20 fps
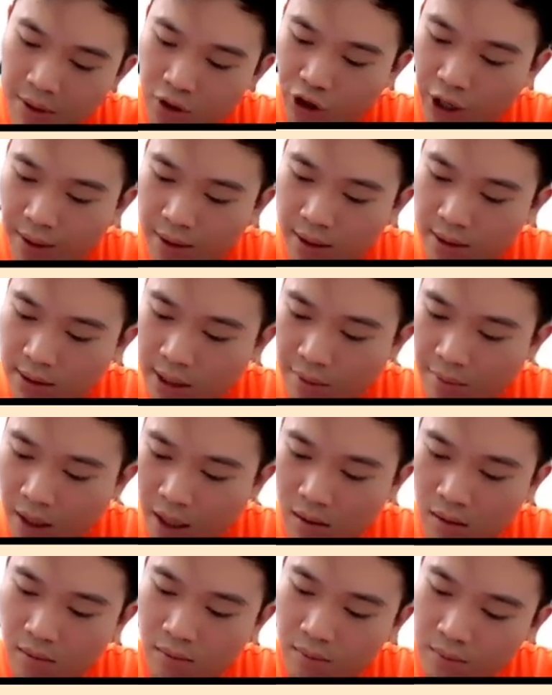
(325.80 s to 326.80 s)

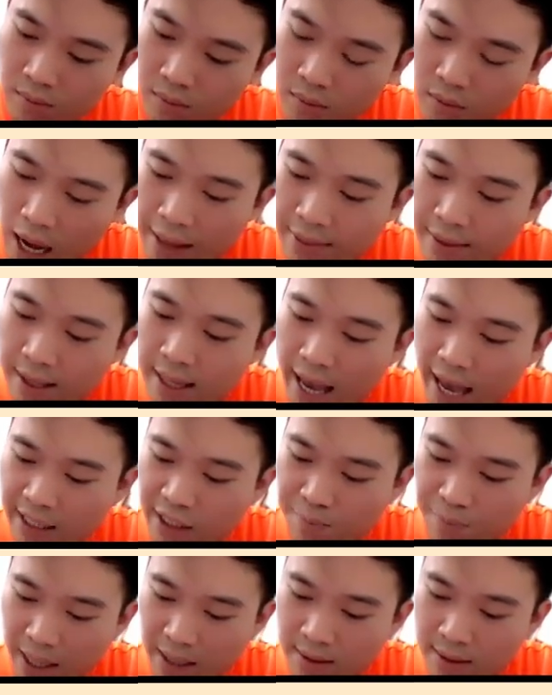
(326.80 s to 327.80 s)
statement under the
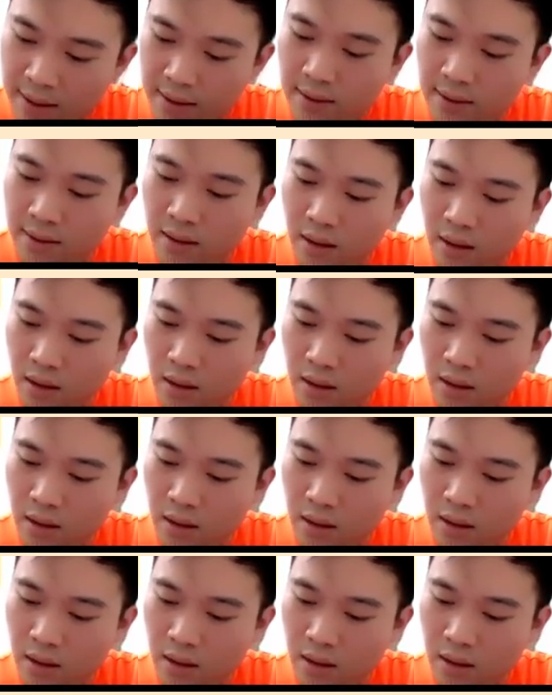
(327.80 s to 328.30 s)
expenses